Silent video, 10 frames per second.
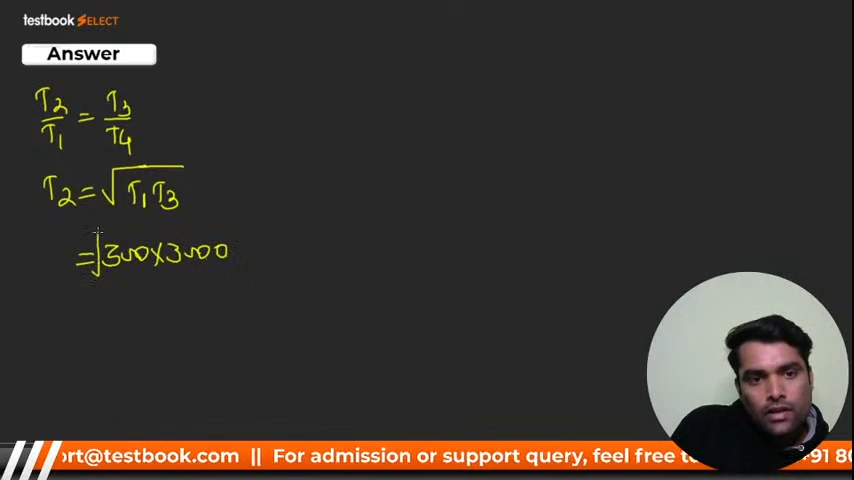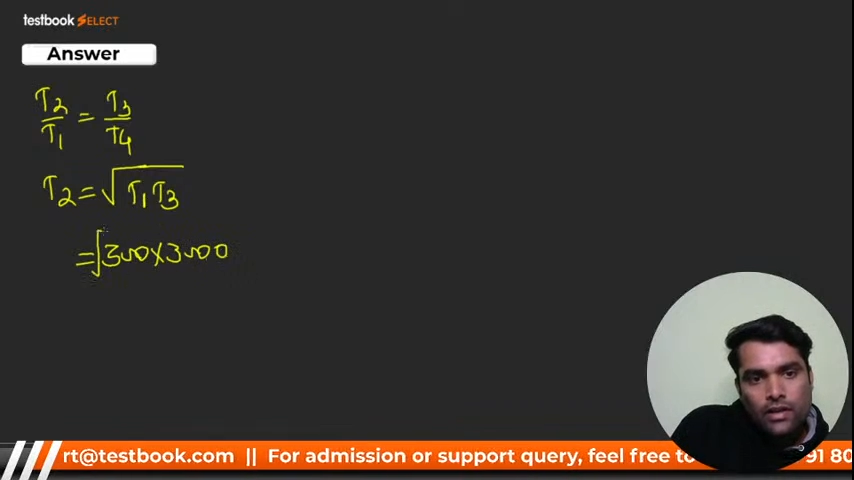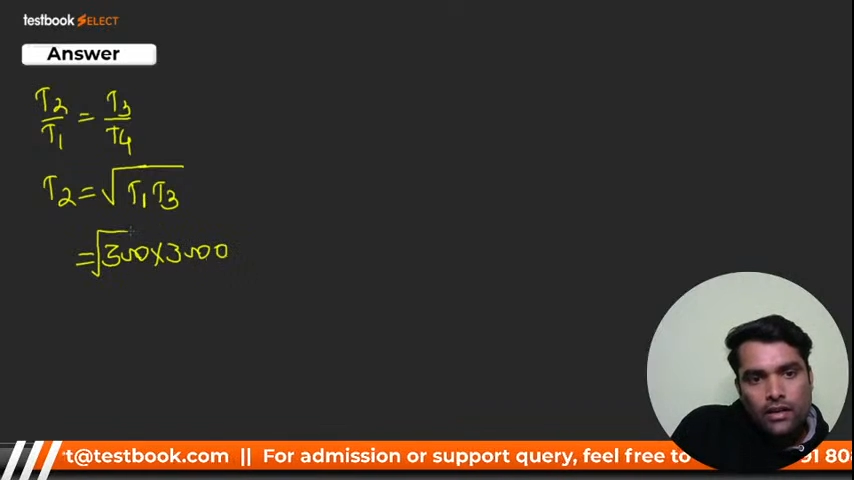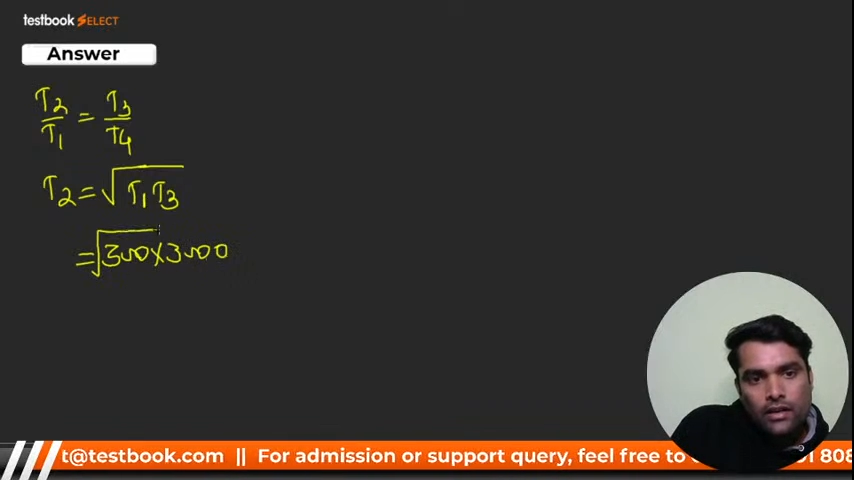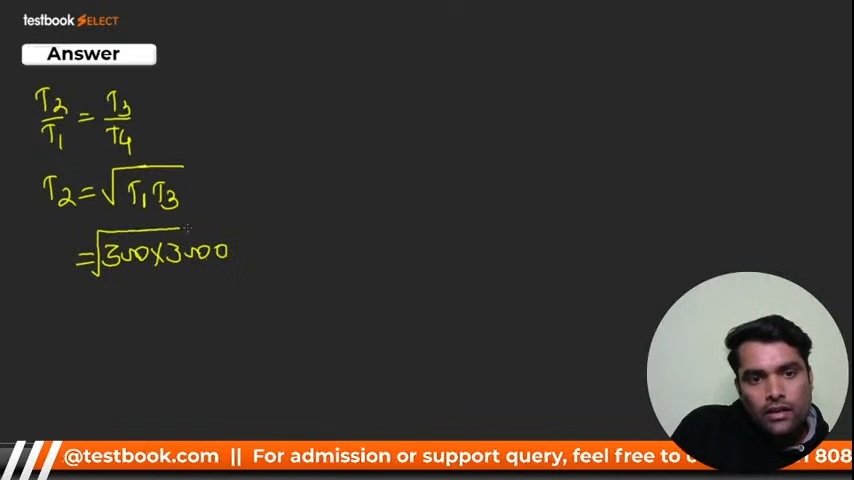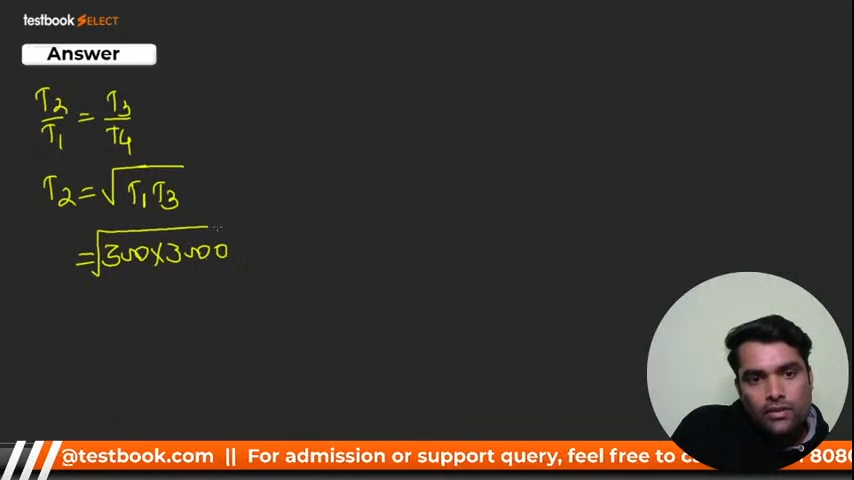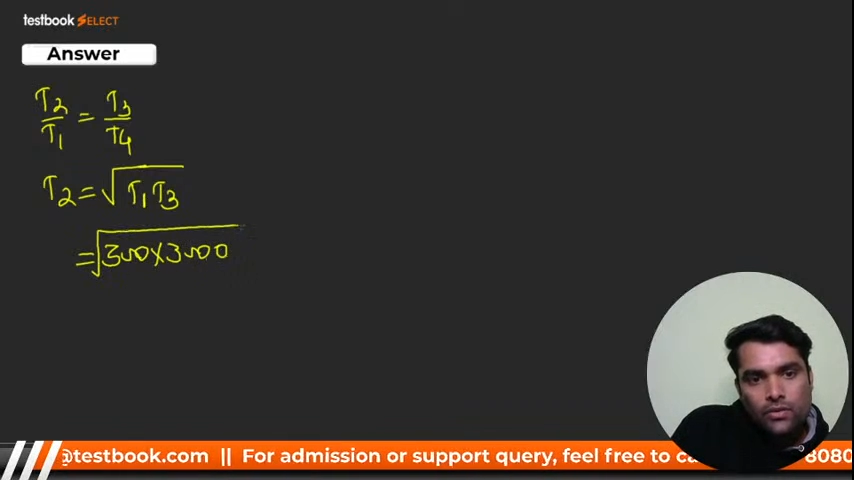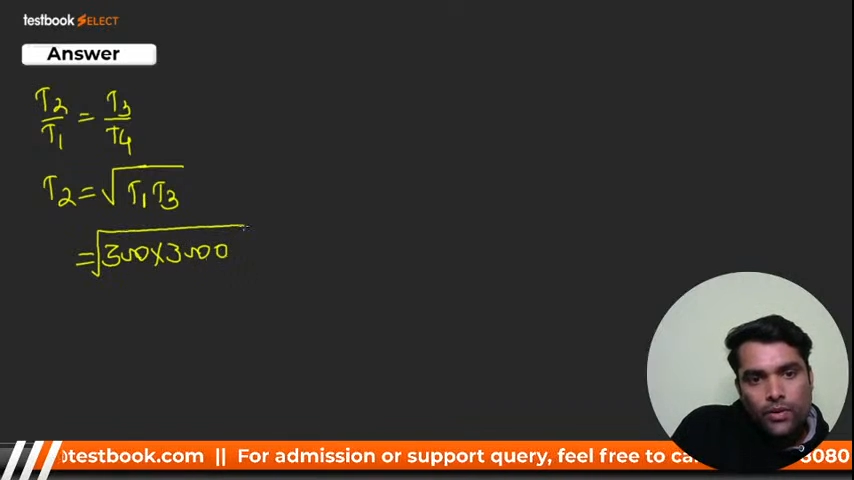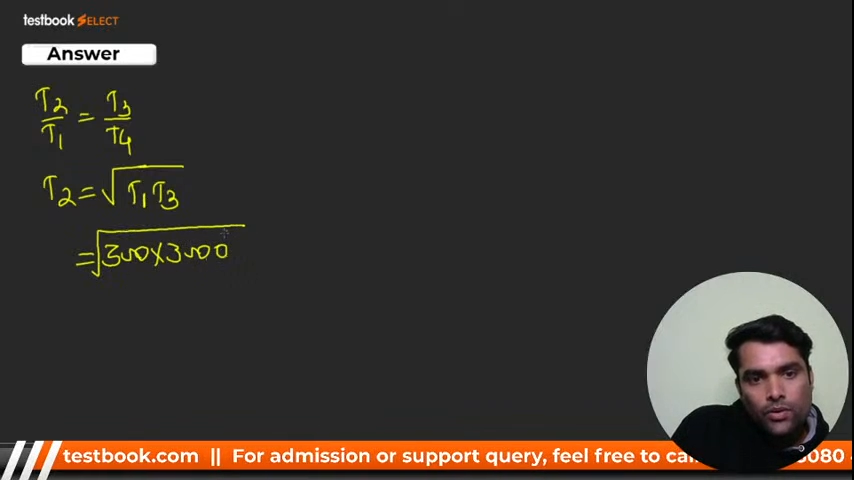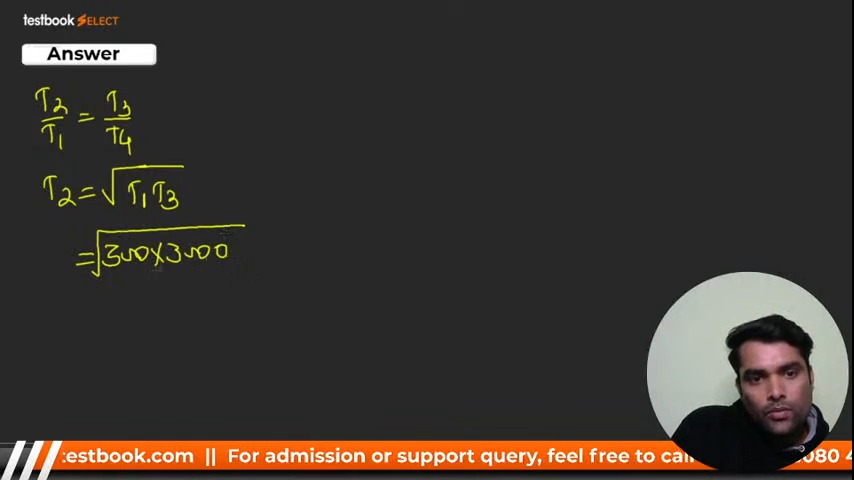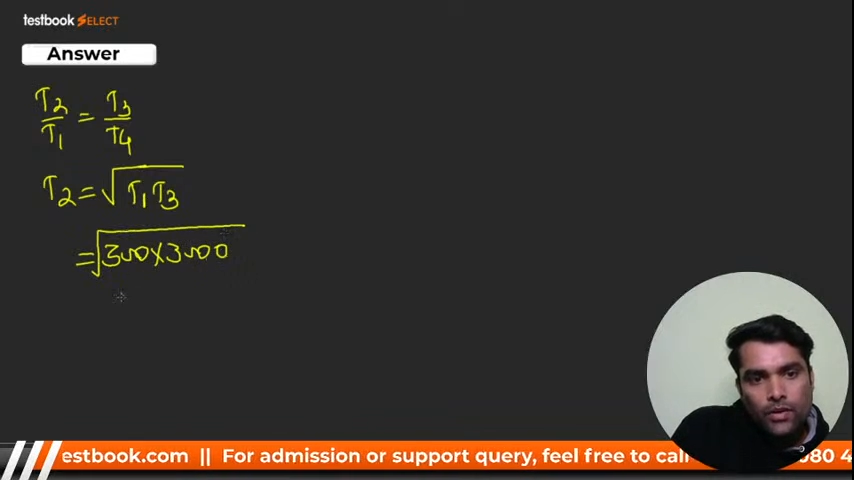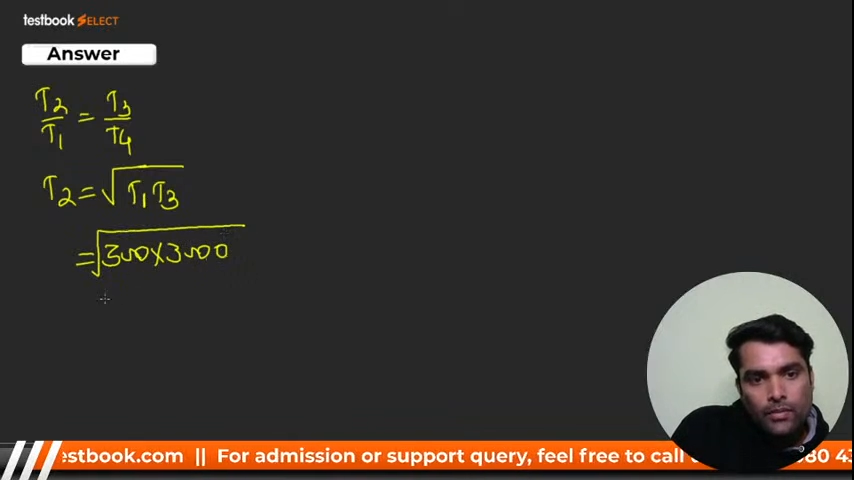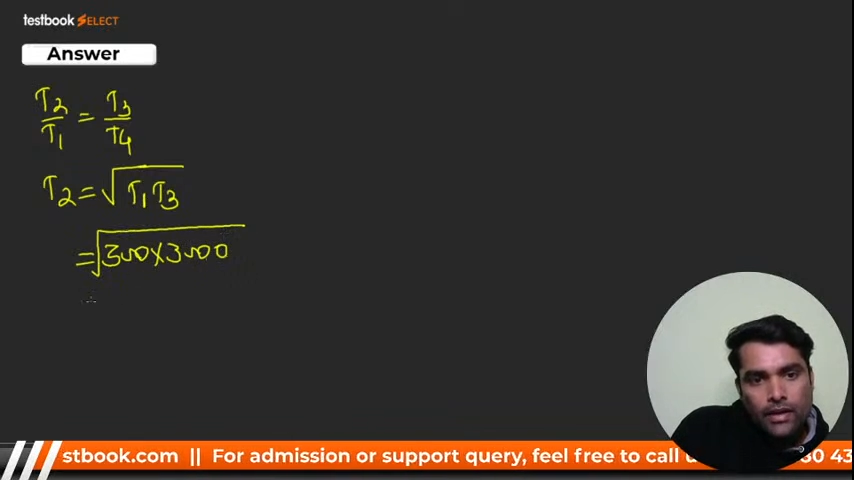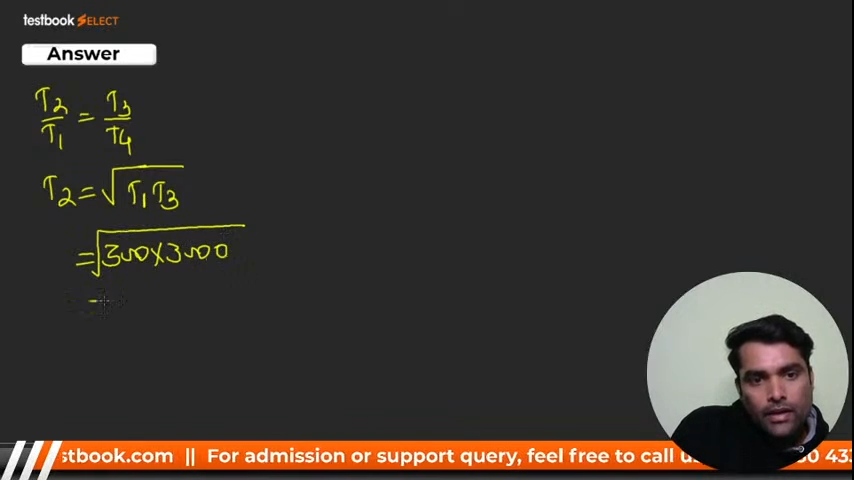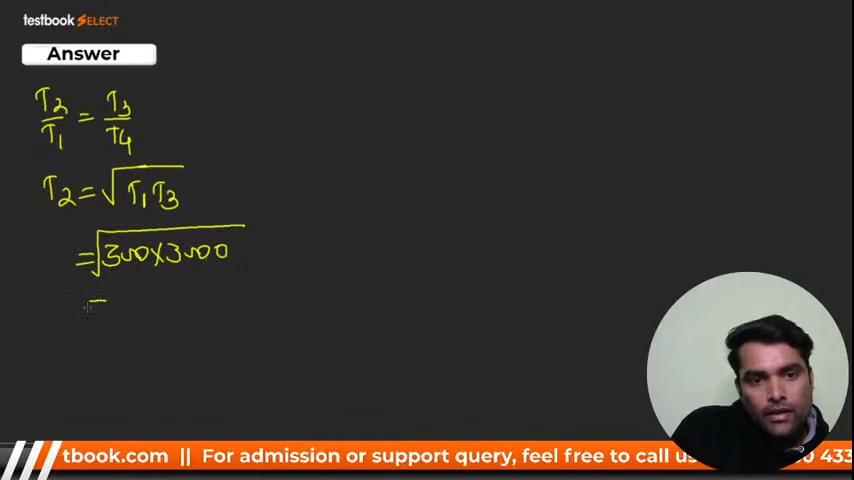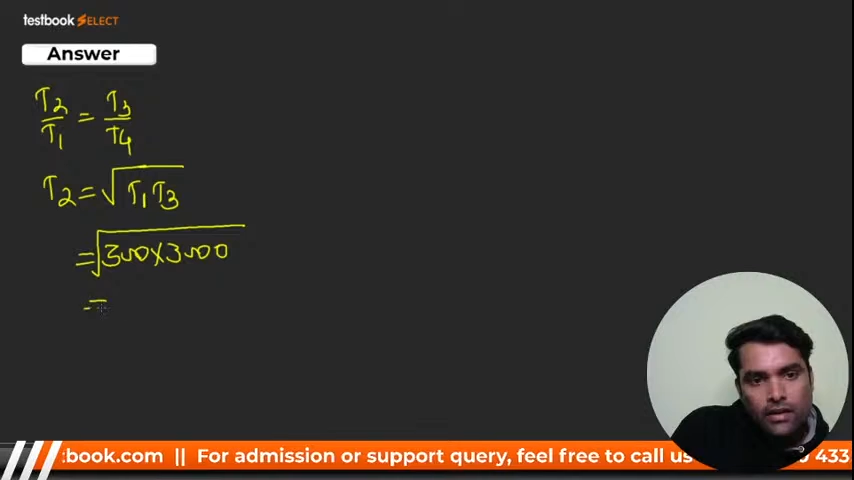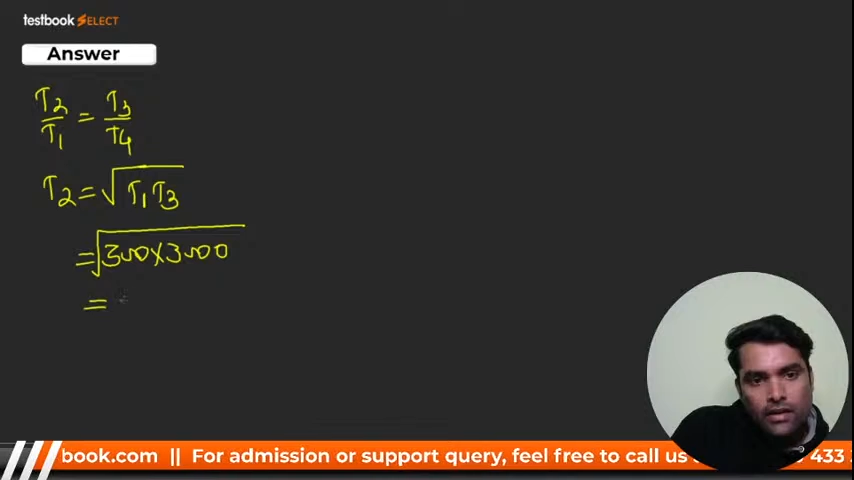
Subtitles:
And it is going to be my dear